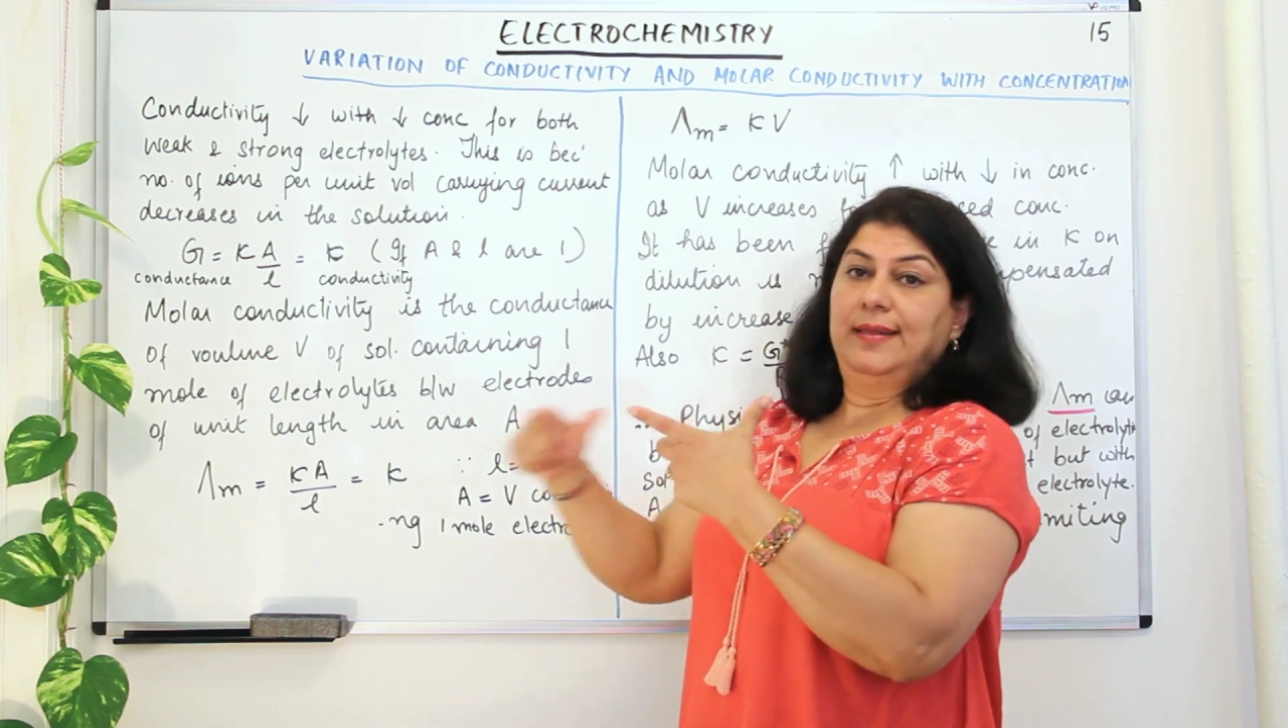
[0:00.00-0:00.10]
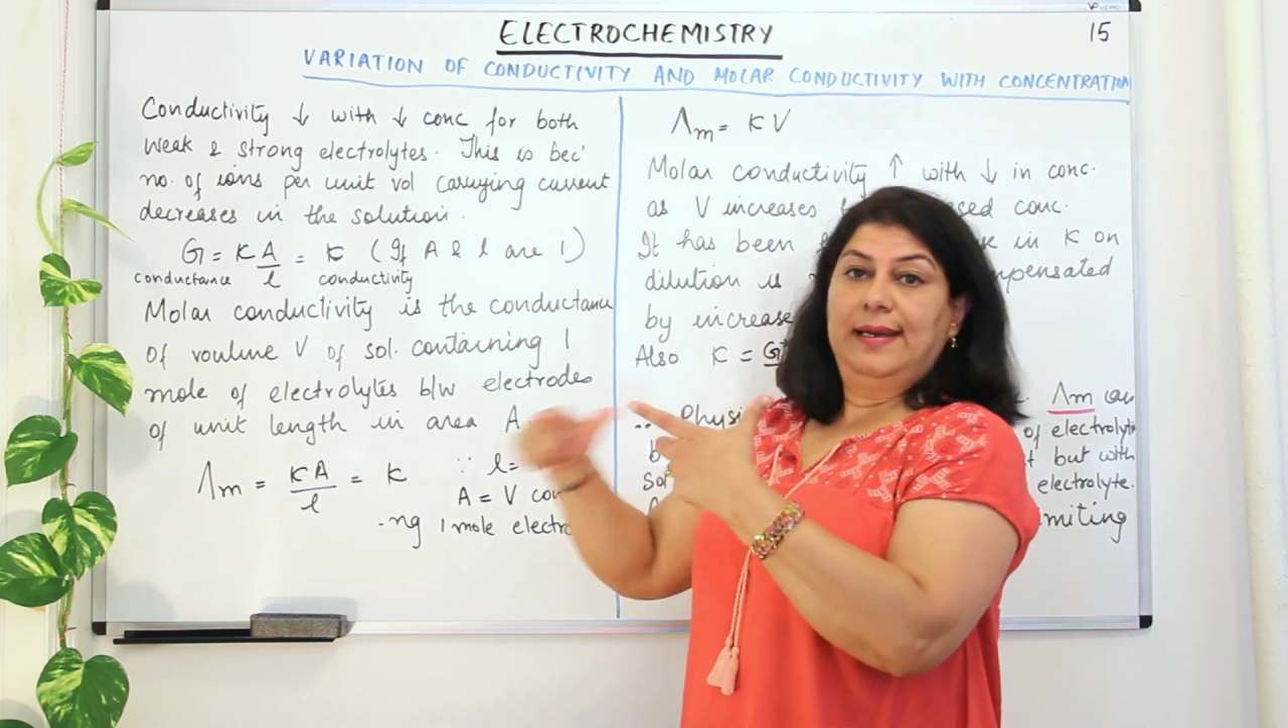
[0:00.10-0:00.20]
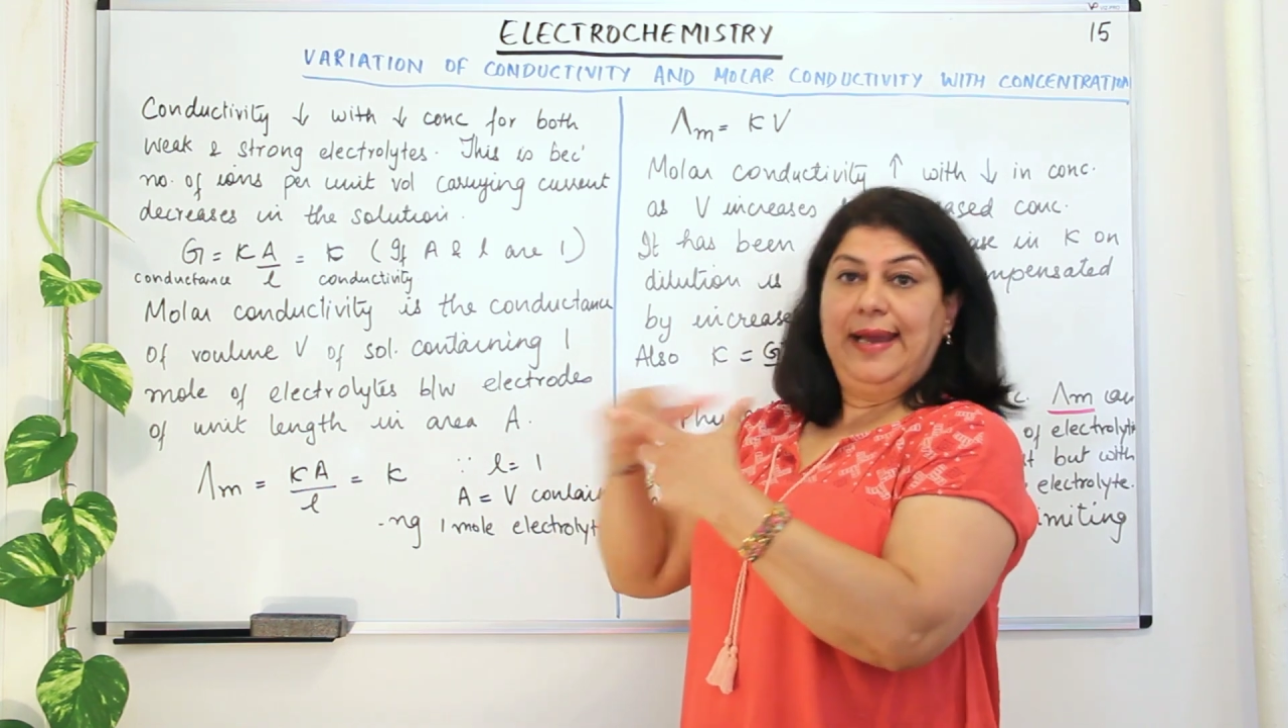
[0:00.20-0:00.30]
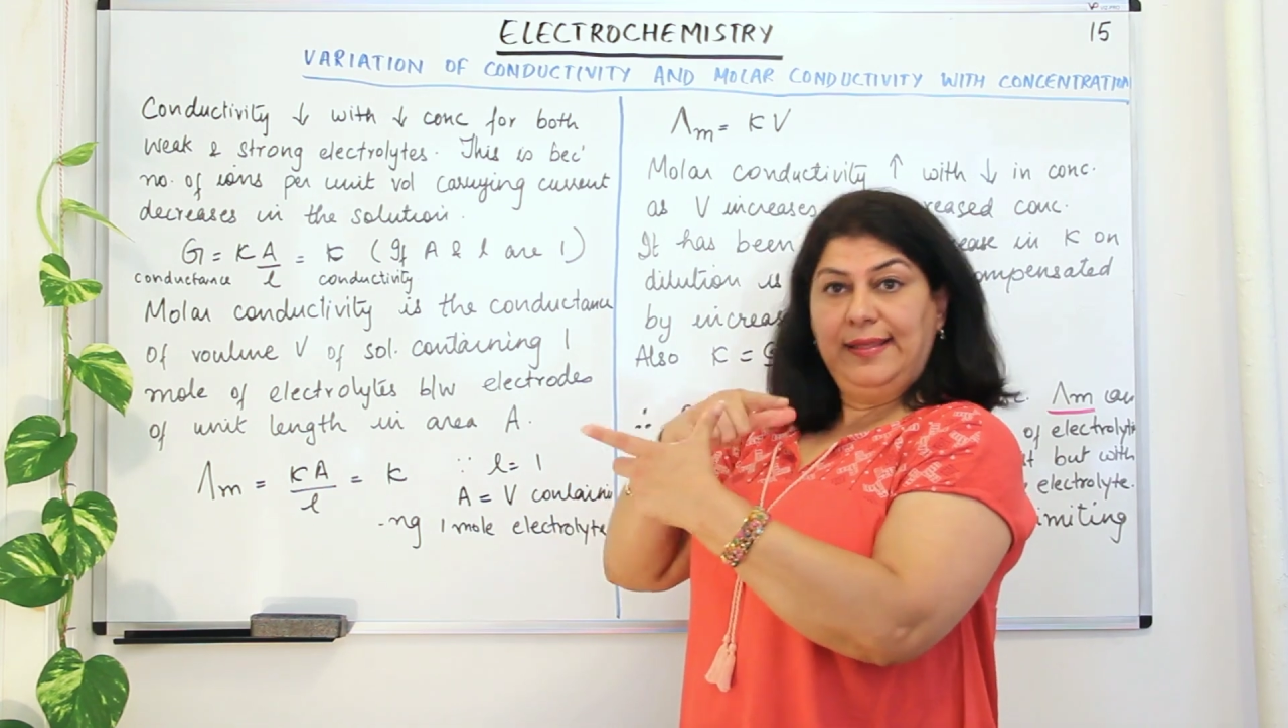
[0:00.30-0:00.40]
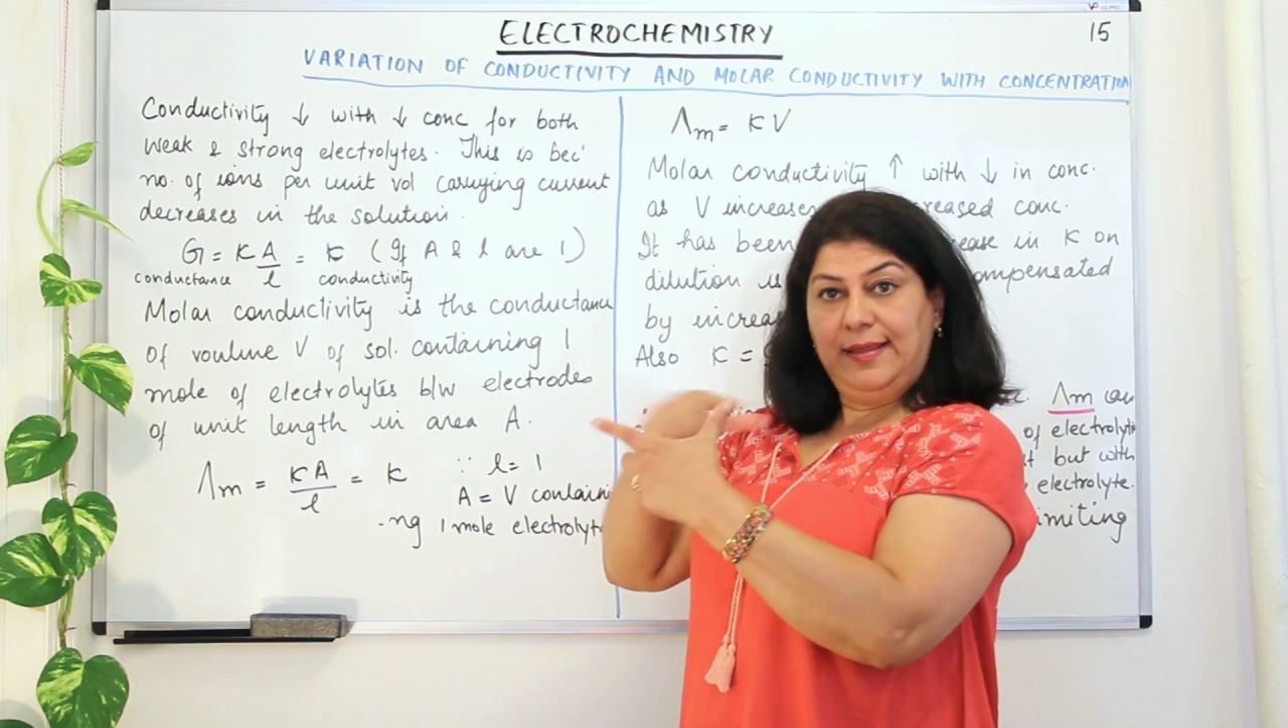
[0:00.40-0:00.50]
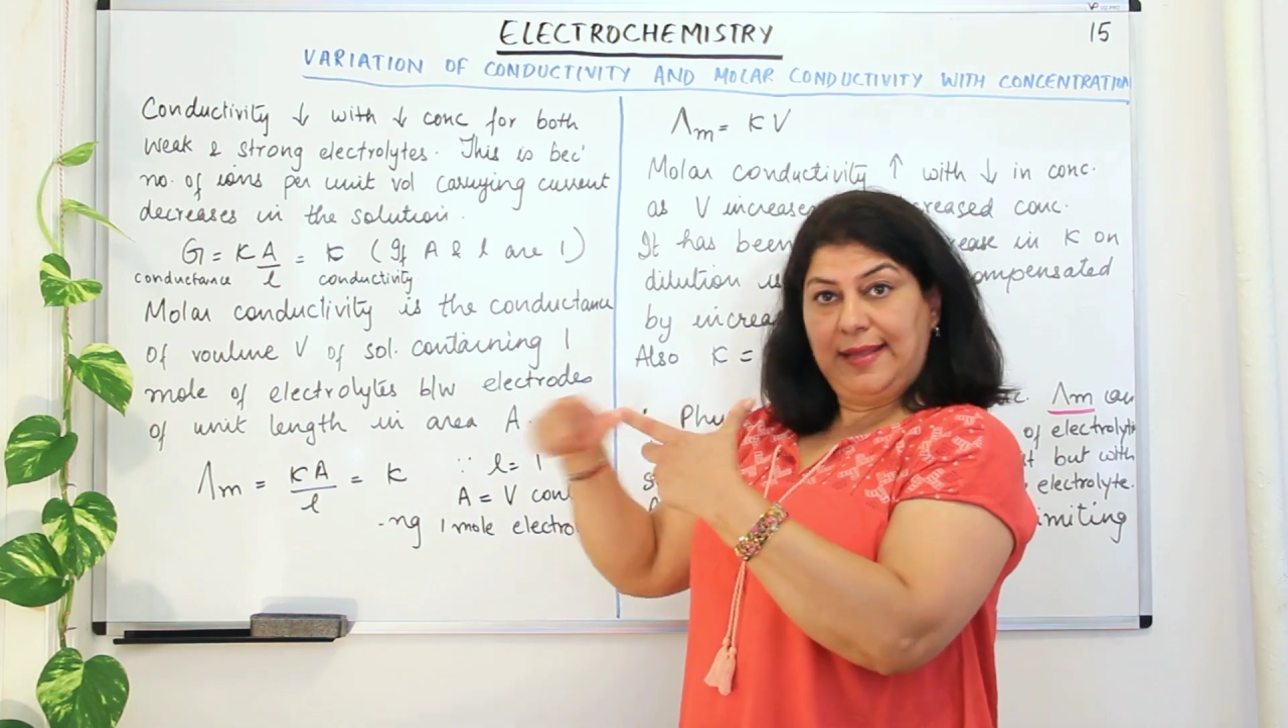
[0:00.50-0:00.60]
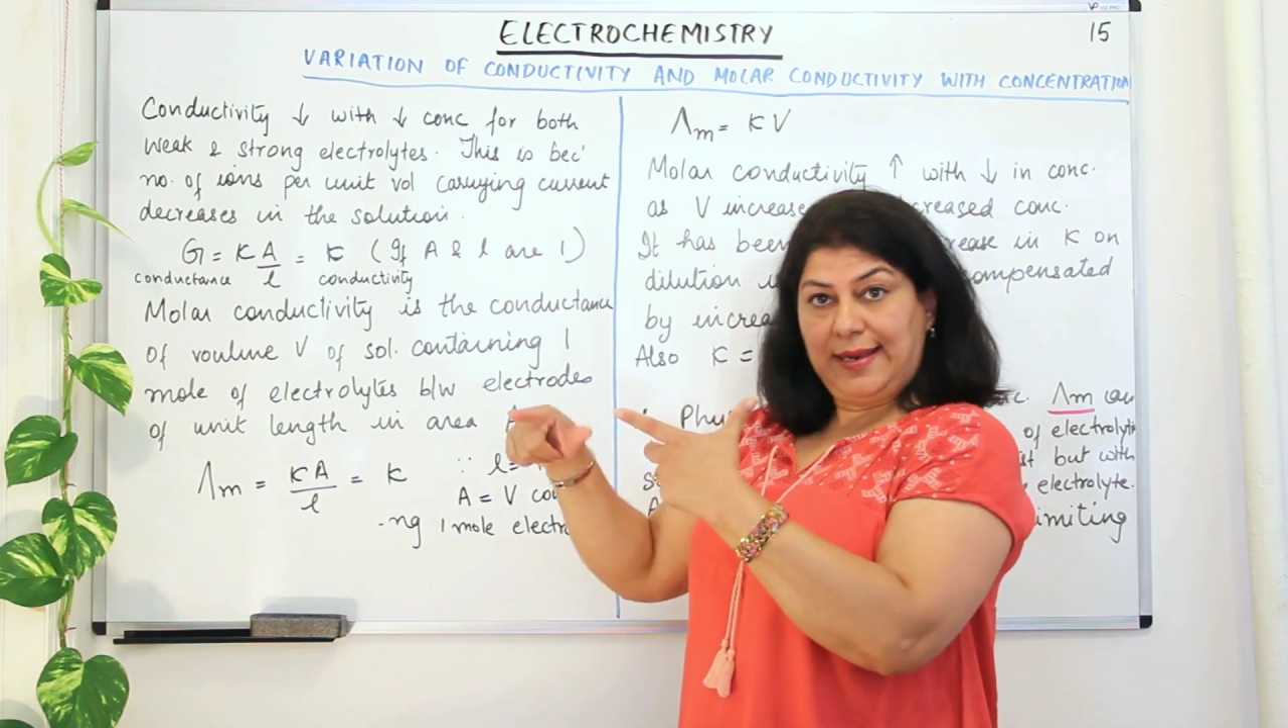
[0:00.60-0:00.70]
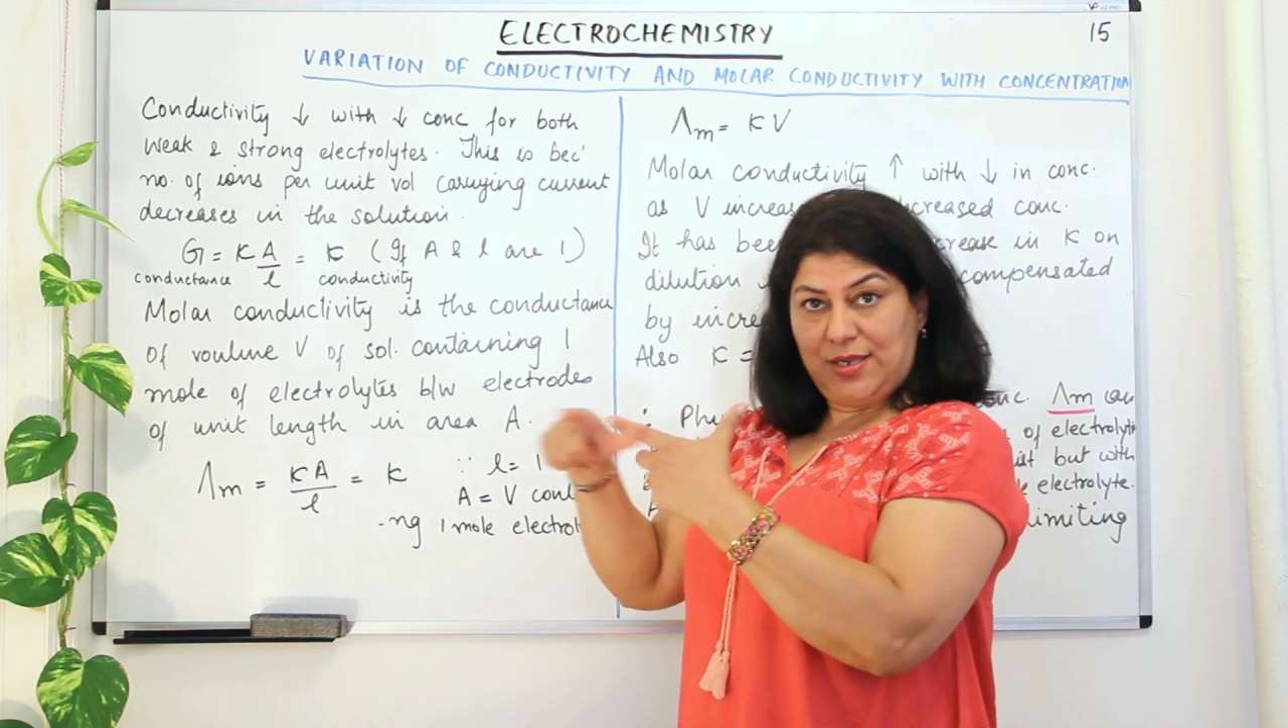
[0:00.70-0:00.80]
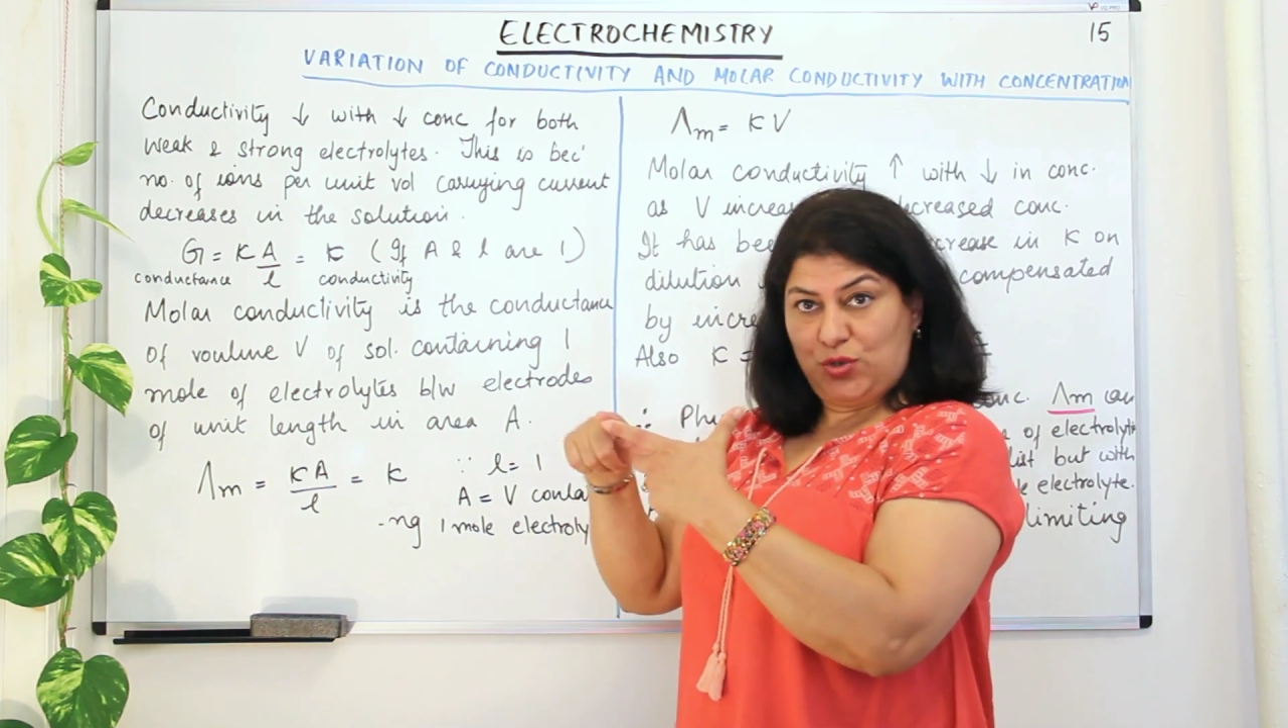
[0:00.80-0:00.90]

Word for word: the length that